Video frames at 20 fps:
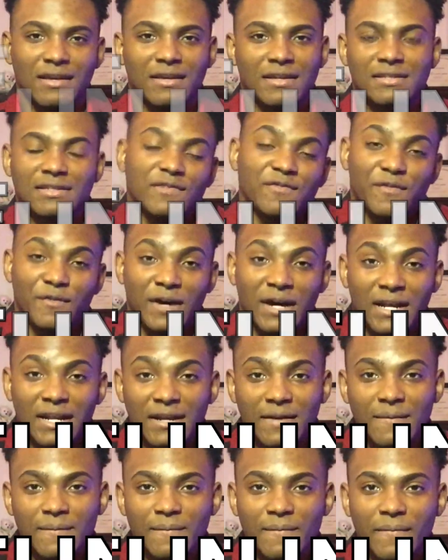It's
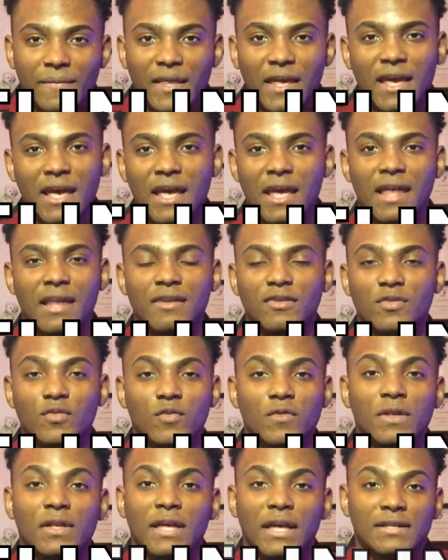fun, and
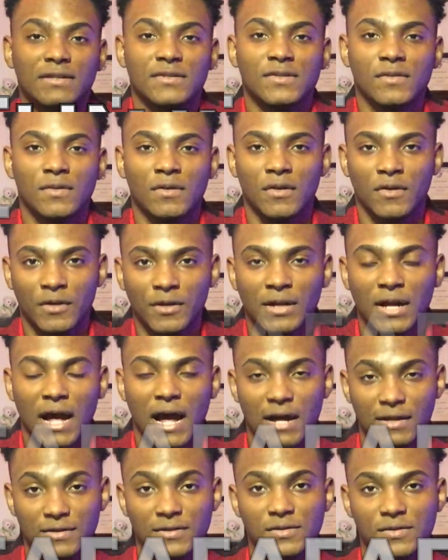you get to learn
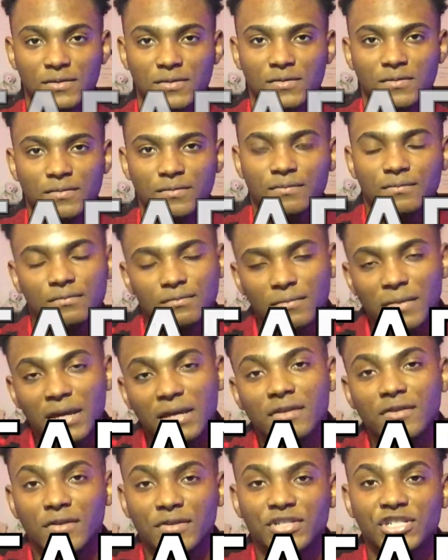how to
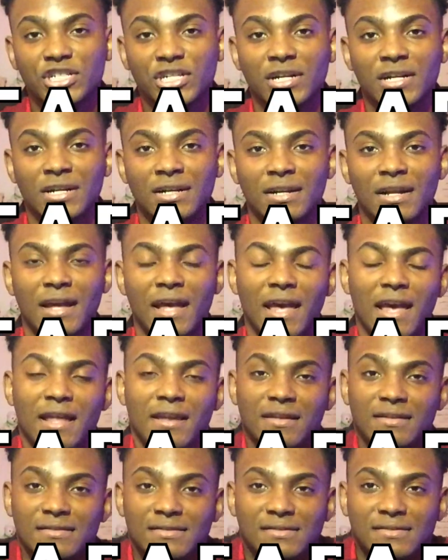make your shirt, and
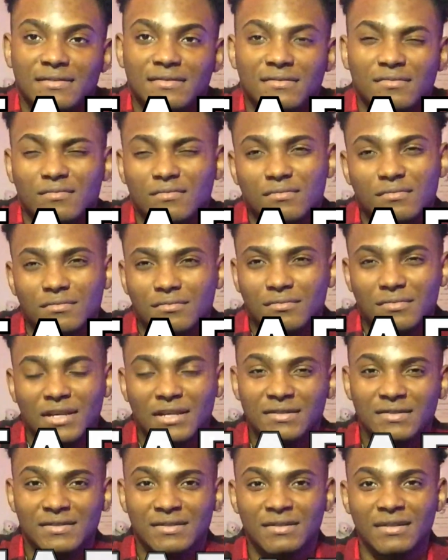it's
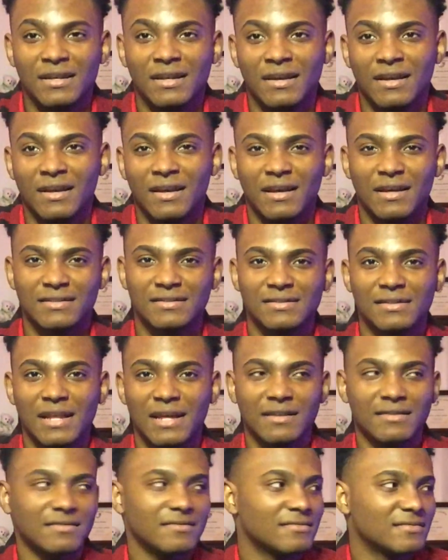
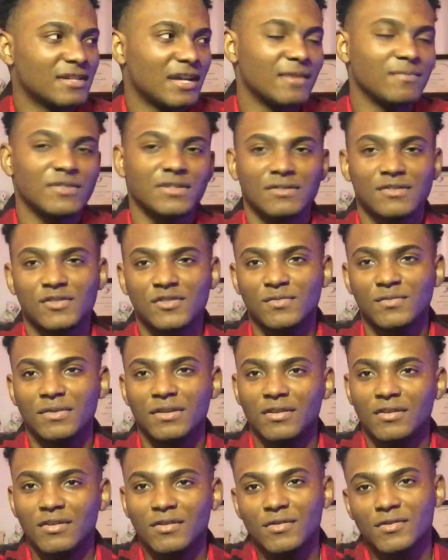like time consuming,
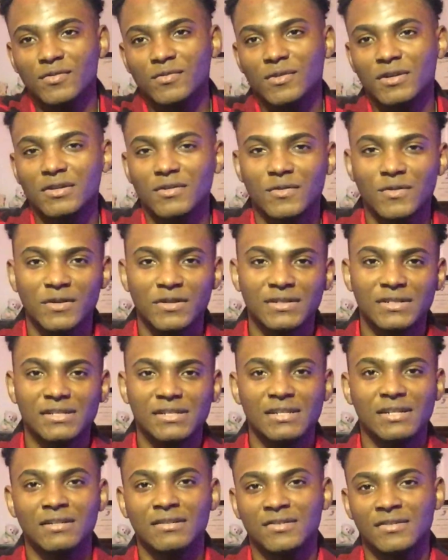you know. You were in
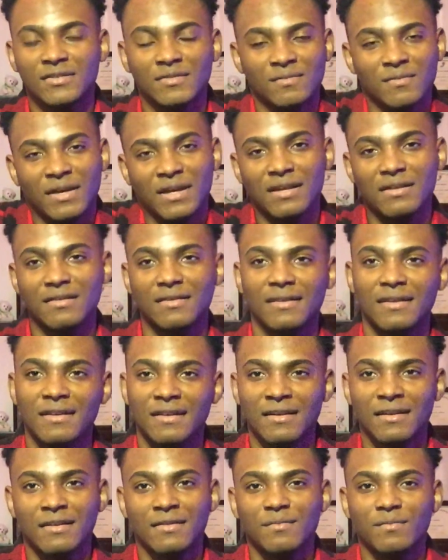quarantine, so
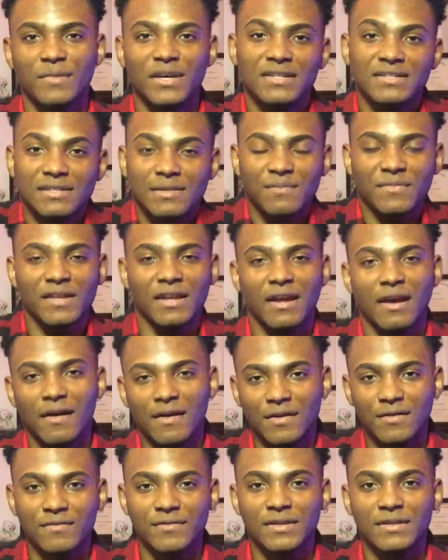make something out
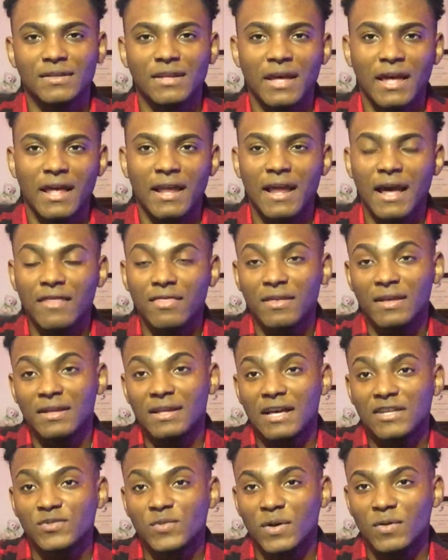of it, and I think
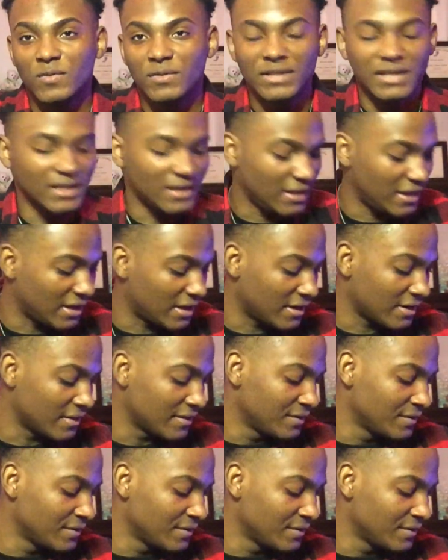that's what we did here.